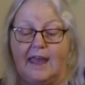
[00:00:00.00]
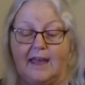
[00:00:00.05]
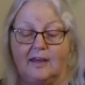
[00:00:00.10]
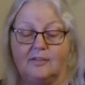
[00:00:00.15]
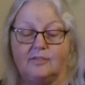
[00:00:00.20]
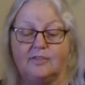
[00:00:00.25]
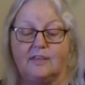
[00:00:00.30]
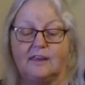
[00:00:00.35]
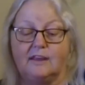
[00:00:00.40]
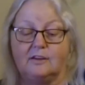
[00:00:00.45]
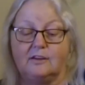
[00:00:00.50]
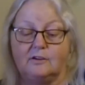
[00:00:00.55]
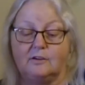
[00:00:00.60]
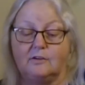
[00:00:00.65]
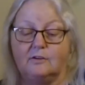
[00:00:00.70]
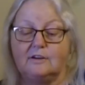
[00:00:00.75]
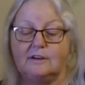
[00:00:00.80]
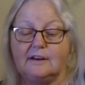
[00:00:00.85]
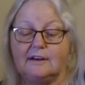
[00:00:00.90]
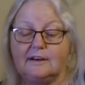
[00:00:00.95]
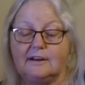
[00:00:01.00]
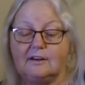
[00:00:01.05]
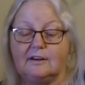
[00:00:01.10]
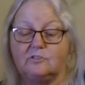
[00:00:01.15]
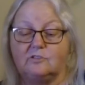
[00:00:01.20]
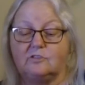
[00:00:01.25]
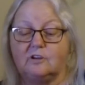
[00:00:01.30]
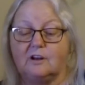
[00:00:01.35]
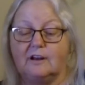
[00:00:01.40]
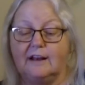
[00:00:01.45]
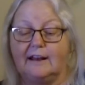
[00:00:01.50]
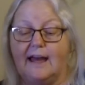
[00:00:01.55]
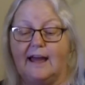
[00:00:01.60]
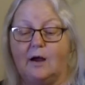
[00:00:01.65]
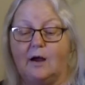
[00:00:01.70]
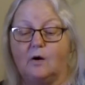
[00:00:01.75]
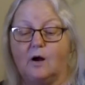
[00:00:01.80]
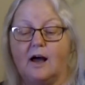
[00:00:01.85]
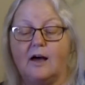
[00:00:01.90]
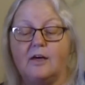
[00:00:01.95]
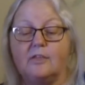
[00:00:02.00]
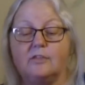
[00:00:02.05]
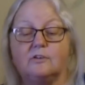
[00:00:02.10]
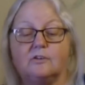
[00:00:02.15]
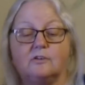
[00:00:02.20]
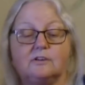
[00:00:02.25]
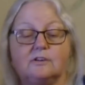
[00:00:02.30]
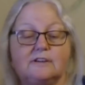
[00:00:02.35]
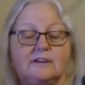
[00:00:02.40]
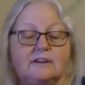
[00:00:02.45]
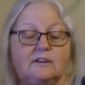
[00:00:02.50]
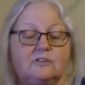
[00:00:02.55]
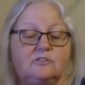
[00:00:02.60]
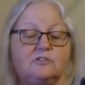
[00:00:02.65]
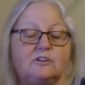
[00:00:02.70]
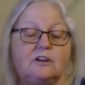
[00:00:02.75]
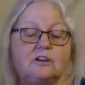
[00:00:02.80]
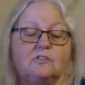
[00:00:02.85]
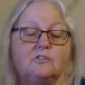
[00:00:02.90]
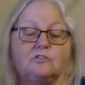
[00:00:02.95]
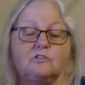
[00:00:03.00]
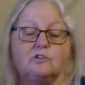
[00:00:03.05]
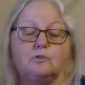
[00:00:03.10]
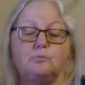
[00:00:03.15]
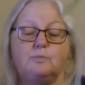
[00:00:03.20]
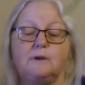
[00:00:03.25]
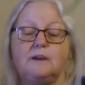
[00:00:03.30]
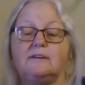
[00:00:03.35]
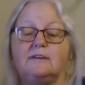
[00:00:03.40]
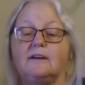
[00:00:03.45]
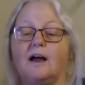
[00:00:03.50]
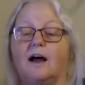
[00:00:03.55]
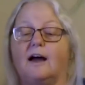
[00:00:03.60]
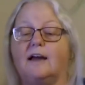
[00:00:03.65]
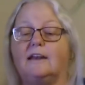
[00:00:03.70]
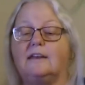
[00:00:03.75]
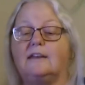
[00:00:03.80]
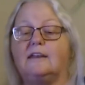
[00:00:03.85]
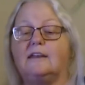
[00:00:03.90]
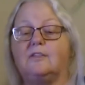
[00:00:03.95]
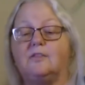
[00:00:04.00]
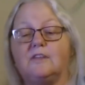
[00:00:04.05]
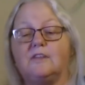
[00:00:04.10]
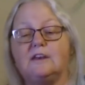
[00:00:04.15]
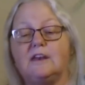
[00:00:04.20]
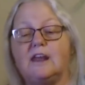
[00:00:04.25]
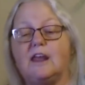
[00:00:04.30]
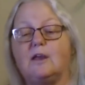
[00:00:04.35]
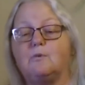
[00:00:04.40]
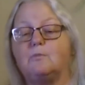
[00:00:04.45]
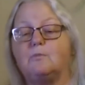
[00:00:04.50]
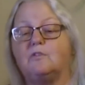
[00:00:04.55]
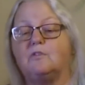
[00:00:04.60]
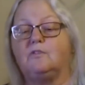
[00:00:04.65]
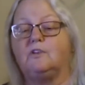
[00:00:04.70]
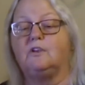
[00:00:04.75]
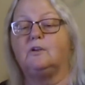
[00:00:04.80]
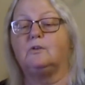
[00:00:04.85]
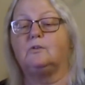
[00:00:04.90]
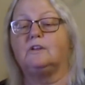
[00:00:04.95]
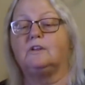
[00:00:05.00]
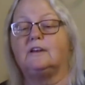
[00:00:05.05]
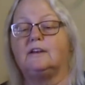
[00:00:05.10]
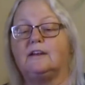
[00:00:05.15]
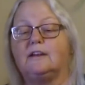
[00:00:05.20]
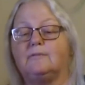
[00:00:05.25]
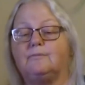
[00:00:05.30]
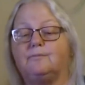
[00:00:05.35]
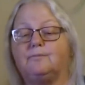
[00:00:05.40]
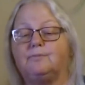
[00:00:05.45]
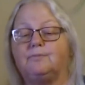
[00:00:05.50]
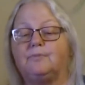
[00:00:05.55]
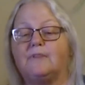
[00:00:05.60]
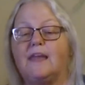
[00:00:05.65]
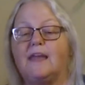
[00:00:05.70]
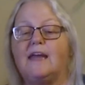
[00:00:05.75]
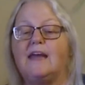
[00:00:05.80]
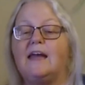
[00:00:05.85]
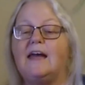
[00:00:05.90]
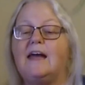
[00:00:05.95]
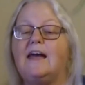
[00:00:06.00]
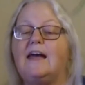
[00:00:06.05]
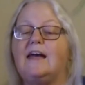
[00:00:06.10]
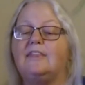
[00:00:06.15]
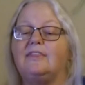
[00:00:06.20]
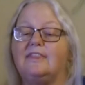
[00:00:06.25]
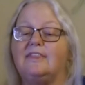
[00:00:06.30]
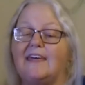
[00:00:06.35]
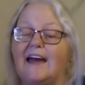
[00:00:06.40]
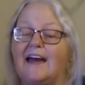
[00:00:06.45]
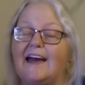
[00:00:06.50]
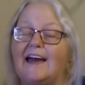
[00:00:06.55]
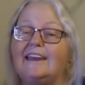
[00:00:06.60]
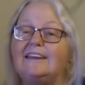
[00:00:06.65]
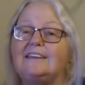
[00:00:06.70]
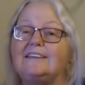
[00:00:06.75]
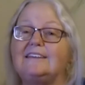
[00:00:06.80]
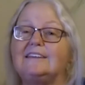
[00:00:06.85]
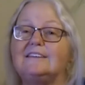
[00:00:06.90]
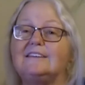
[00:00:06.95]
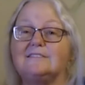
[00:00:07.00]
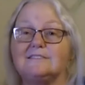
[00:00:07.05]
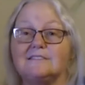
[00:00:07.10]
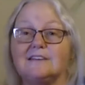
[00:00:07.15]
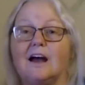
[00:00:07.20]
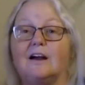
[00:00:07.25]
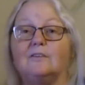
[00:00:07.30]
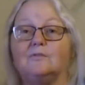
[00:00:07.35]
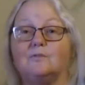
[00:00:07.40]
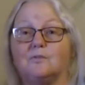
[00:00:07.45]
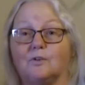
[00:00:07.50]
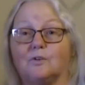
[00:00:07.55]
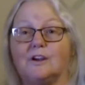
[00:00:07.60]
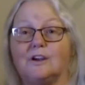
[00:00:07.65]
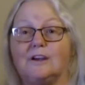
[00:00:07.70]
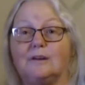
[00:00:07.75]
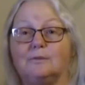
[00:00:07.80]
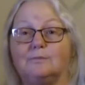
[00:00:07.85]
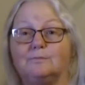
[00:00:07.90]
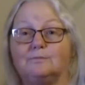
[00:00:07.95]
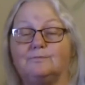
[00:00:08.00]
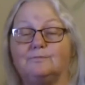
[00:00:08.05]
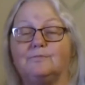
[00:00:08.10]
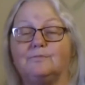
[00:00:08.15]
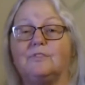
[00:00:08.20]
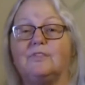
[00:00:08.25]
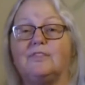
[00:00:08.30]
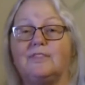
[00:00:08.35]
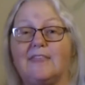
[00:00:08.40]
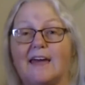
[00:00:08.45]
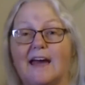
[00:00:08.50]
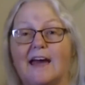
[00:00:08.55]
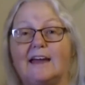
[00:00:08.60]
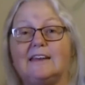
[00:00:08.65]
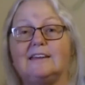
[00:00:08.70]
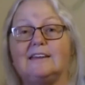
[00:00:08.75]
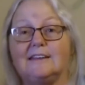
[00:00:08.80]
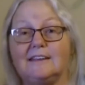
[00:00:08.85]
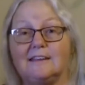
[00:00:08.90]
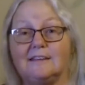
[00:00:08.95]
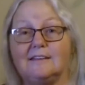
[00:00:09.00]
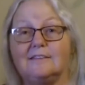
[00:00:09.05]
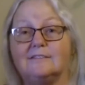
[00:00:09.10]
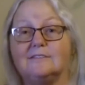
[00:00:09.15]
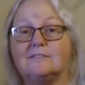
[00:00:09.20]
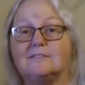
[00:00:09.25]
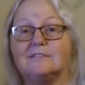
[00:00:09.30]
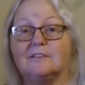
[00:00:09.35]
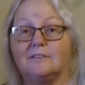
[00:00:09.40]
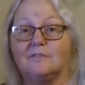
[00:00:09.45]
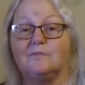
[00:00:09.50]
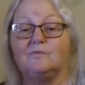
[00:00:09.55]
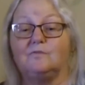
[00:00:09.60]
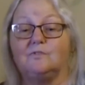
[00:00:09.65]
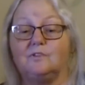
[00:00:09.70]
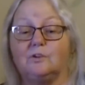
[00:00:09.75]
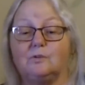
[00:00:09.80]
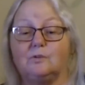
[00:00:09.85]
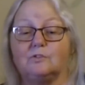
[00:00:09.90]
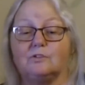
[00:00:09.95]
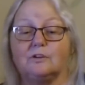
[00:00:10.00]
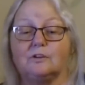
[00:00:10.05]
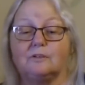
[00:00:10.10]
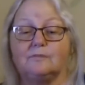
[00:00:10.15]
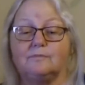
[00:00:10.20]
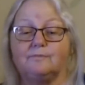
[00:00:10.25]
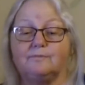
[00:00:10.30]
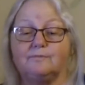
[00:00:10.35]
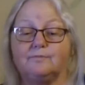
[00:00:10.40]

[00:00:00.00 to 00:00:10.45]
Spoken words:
and that unity should allow other teachings to be taught in the name of unity. That is not freedom. That is confusion.